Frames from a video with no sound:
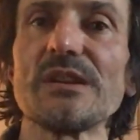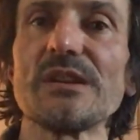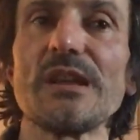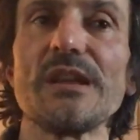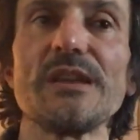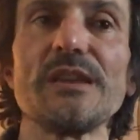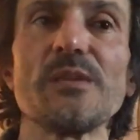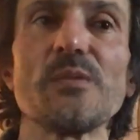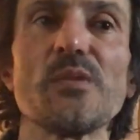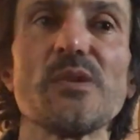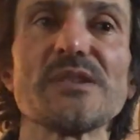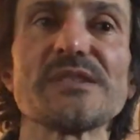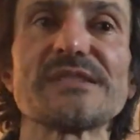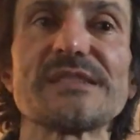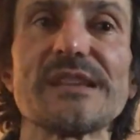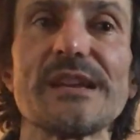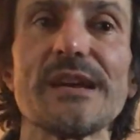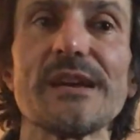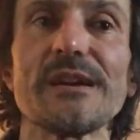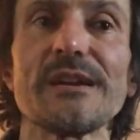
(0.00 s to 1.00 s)
And he was
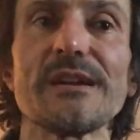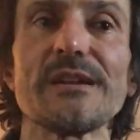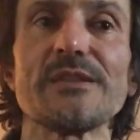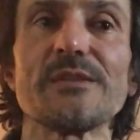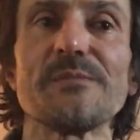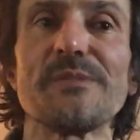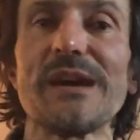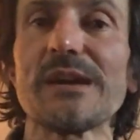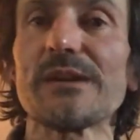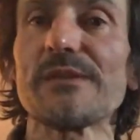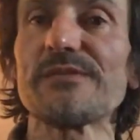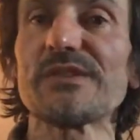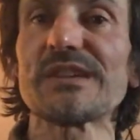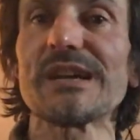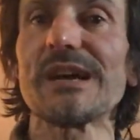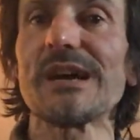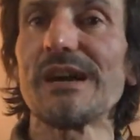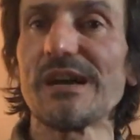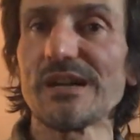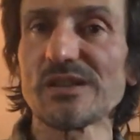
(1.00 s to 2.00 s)
there in the back of the
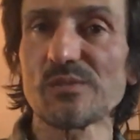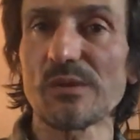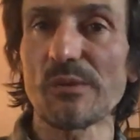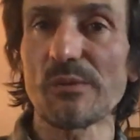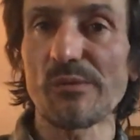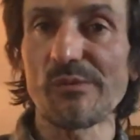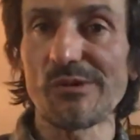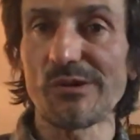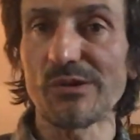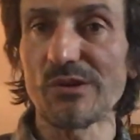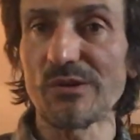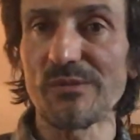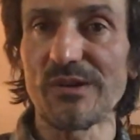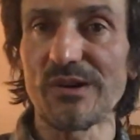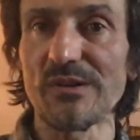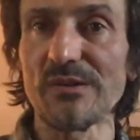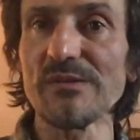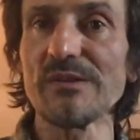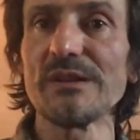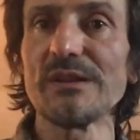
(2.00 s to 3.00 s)
garage when we won Le
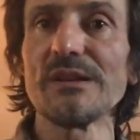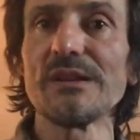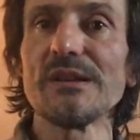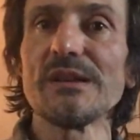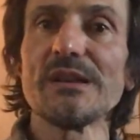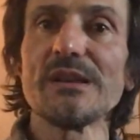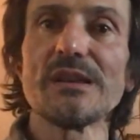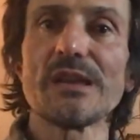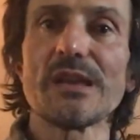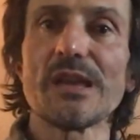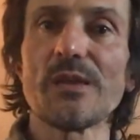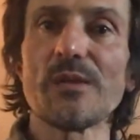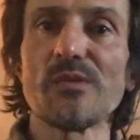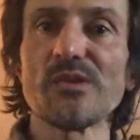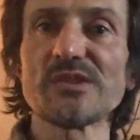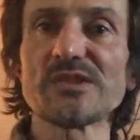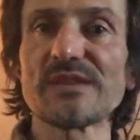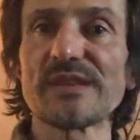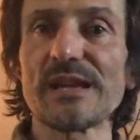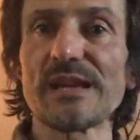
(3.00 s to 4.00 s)
Mans. He
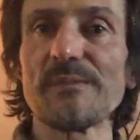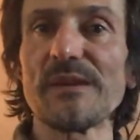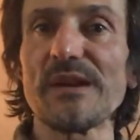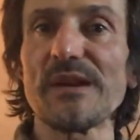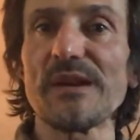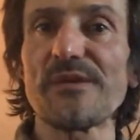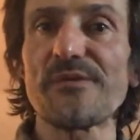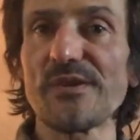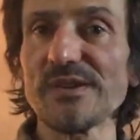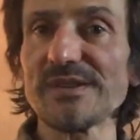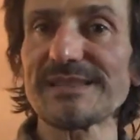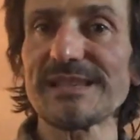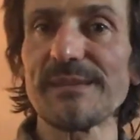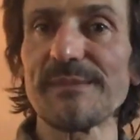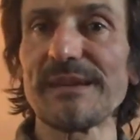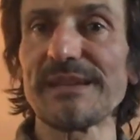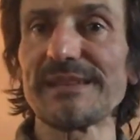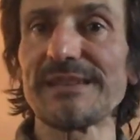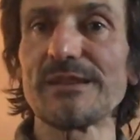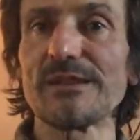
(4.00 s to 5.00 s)
was there my first time
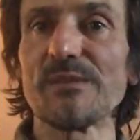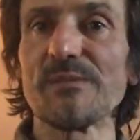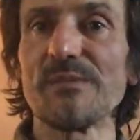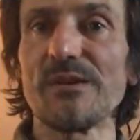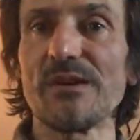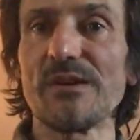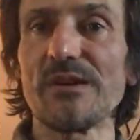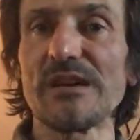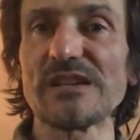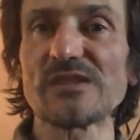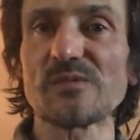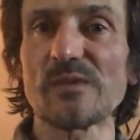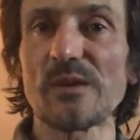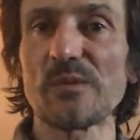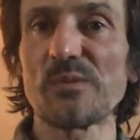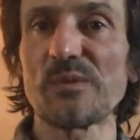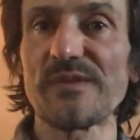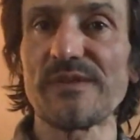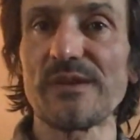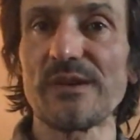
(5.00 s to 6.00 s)
I did Le Mans as well
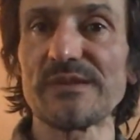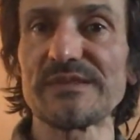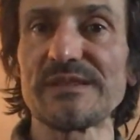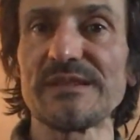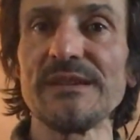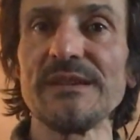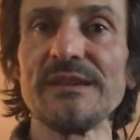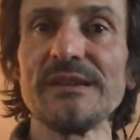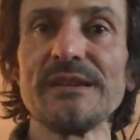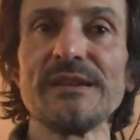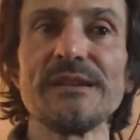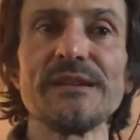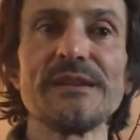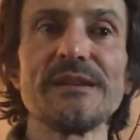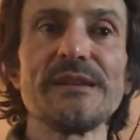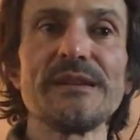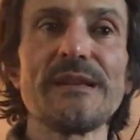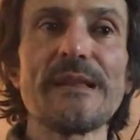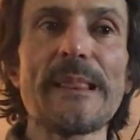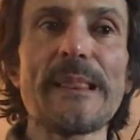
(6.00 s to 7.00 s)
with Audi.
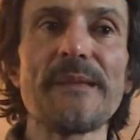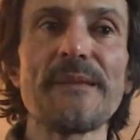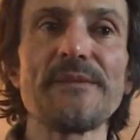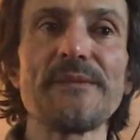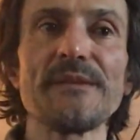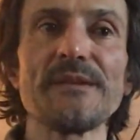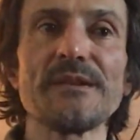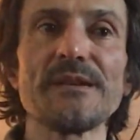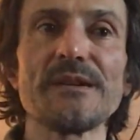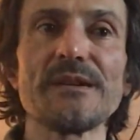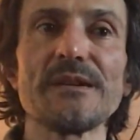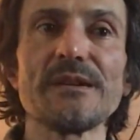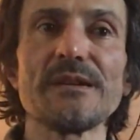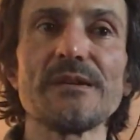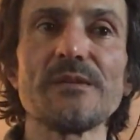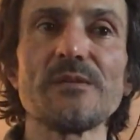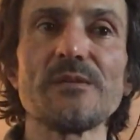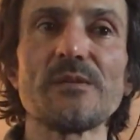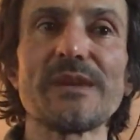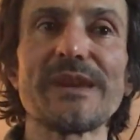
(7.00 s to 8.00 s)
And
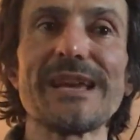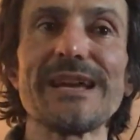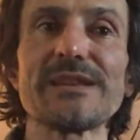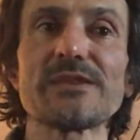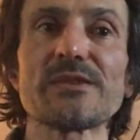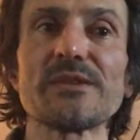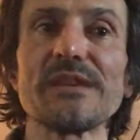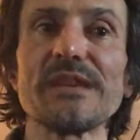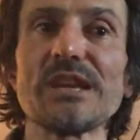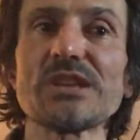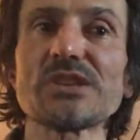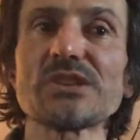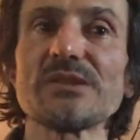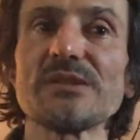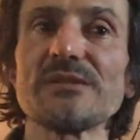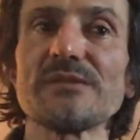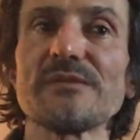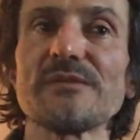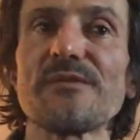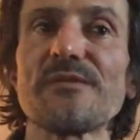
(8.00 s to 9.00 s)
we had
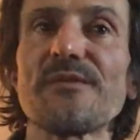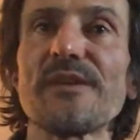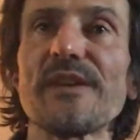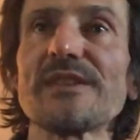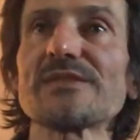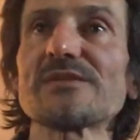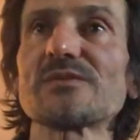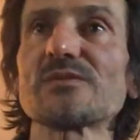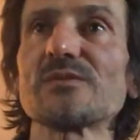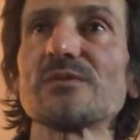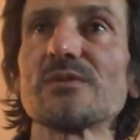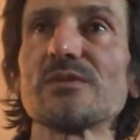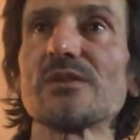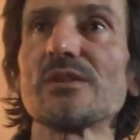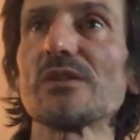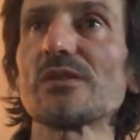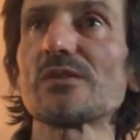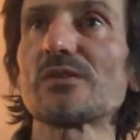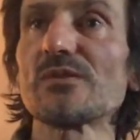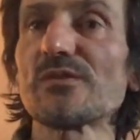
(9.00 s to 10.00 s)
connection thanks
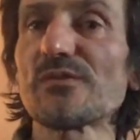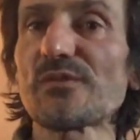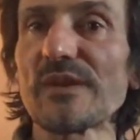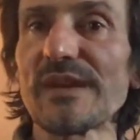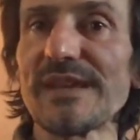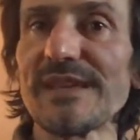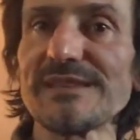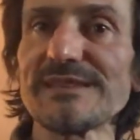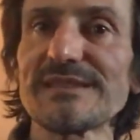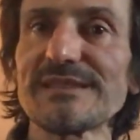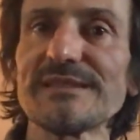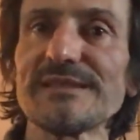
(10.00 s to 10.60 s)
to good friends.